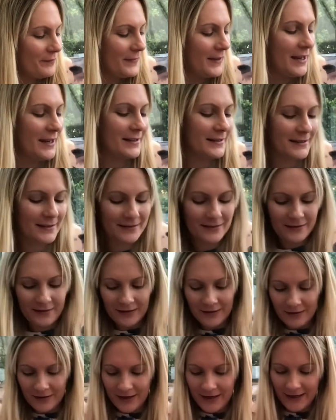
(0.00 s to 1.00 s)
It's
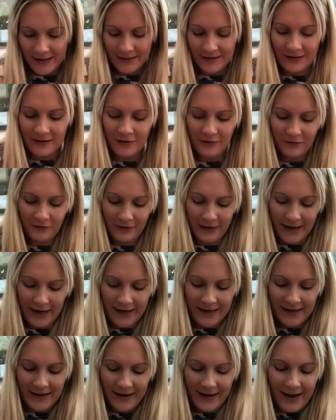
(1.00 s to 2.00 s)

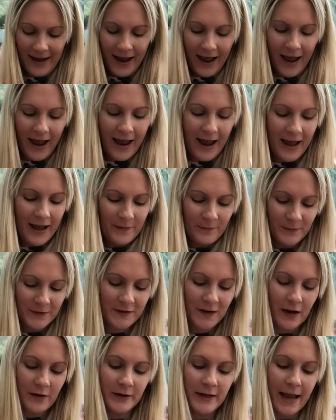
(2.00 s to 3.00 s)
lovely.
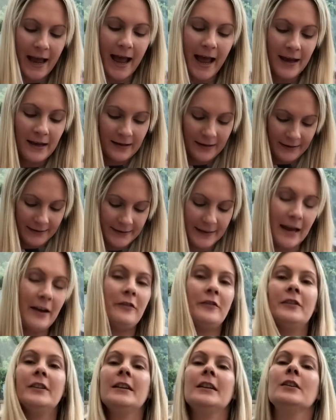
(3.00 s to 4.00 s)
So yeah,
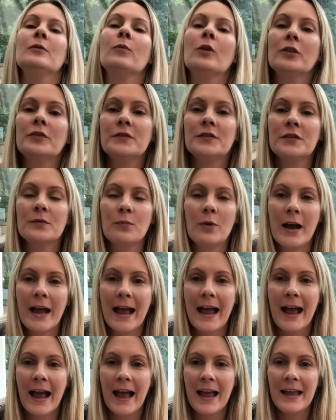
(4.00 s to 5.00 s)
definitely one to
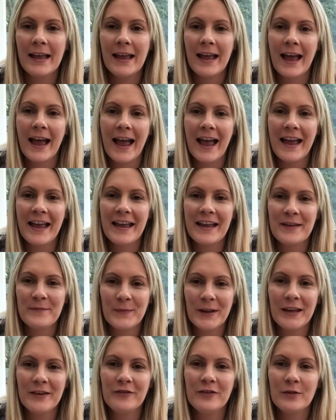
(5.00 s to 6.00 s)
wear
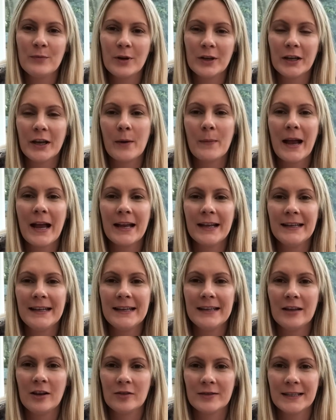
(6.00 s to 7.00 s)
if you want to go out and
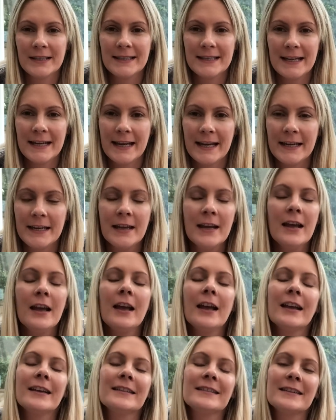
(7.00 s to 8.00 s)
eat lots of tea.
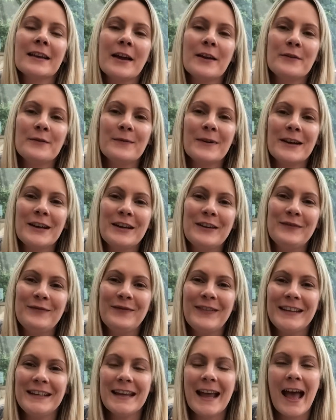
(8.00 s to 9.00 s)
So
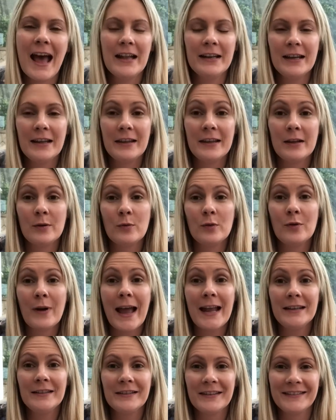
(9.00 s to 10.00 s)
yeah, and I think we'll
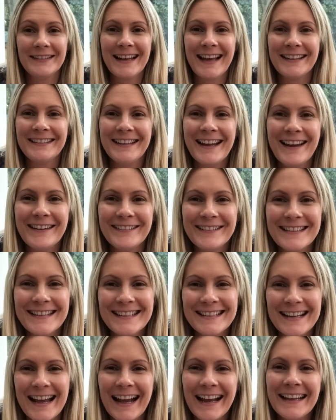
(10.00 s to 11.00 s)
end on that note
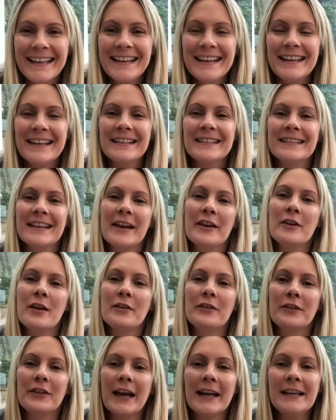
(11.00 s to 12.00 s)
today. So
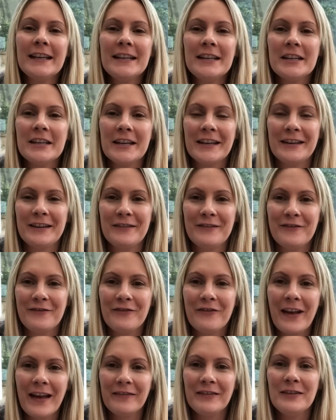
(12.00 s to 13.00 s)
thank you
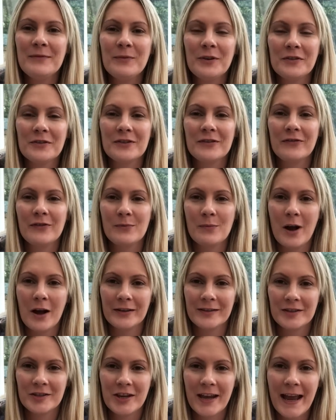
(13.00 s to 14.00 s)
very much for
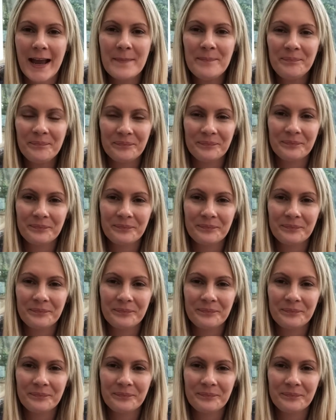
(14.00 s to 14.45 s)
watching.